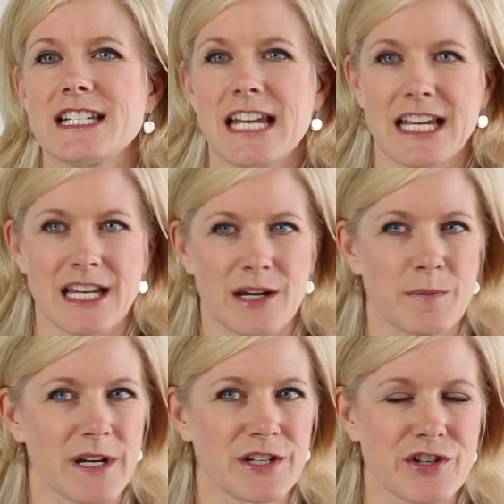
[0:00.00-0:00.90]
taking a
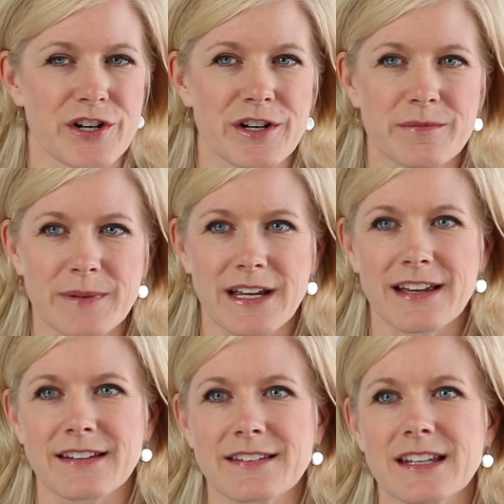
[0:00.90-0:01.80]
picture.
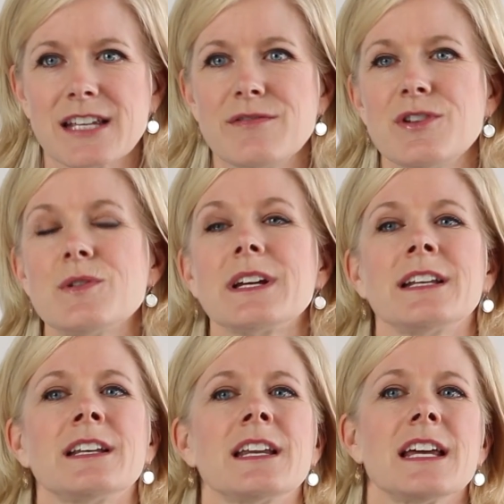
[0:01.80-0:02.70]
Because if you
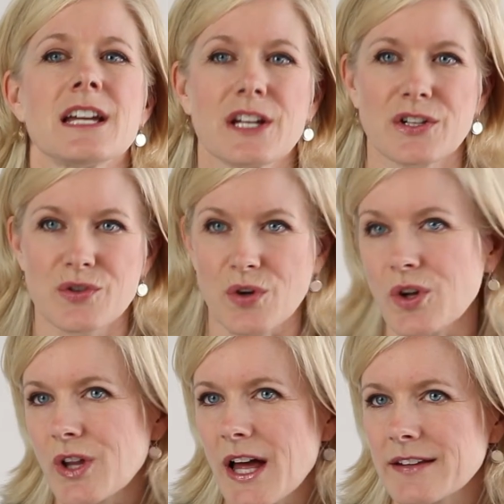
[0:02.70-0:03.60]
can
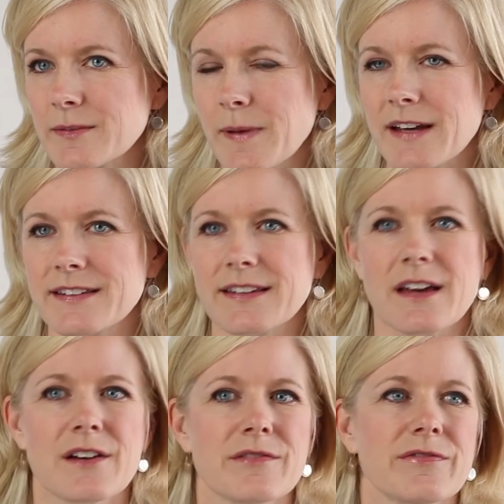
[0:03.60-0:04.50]
control aspects
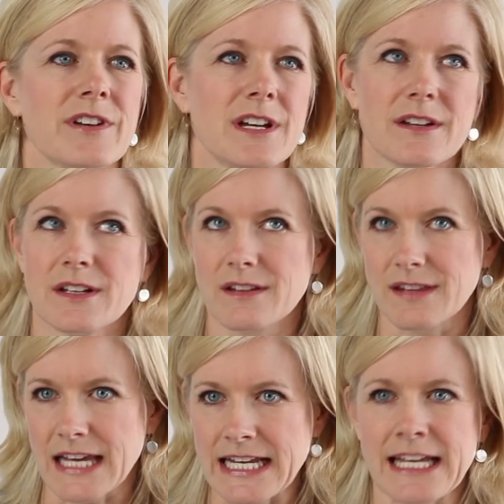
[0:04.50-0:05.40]
of
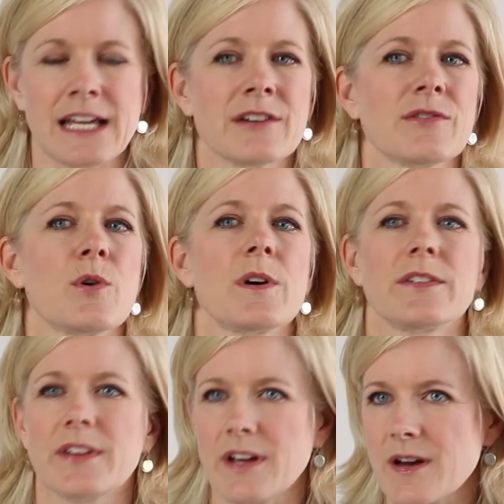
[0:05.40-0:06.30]
lighting, of
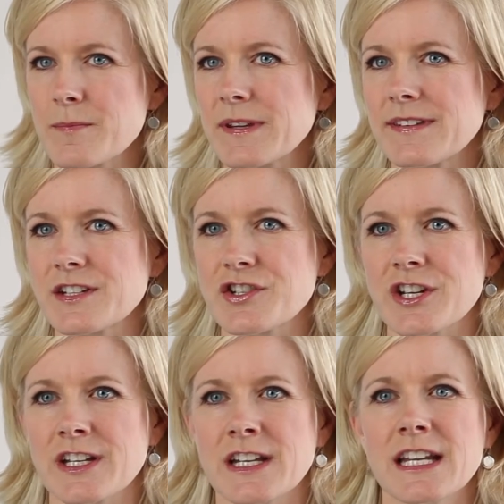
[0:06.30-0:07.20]
course, and
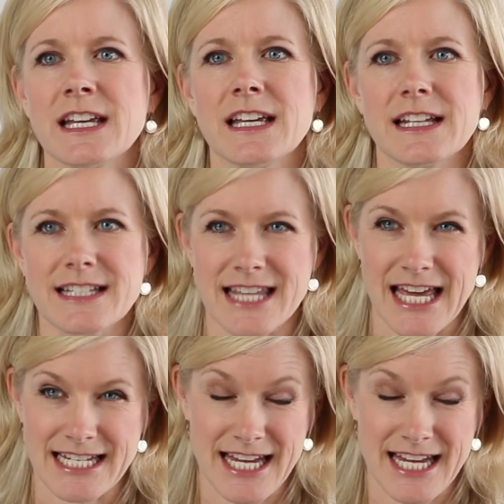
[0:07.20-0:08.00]
composition, it's that